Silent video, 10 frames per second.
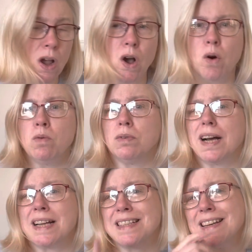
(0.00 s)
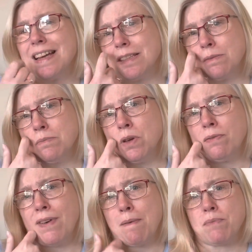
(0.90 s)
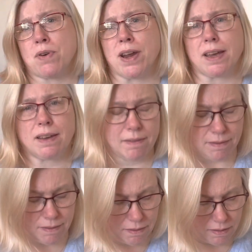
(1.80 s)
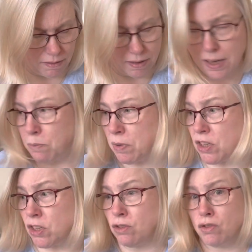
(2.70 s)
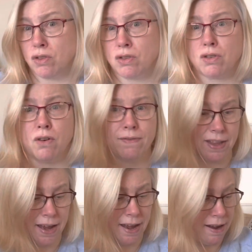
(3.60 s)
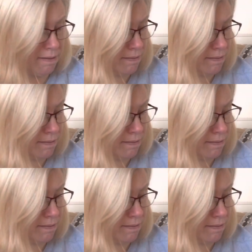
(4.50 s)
Oh, I did get some new fabric, which is just over there.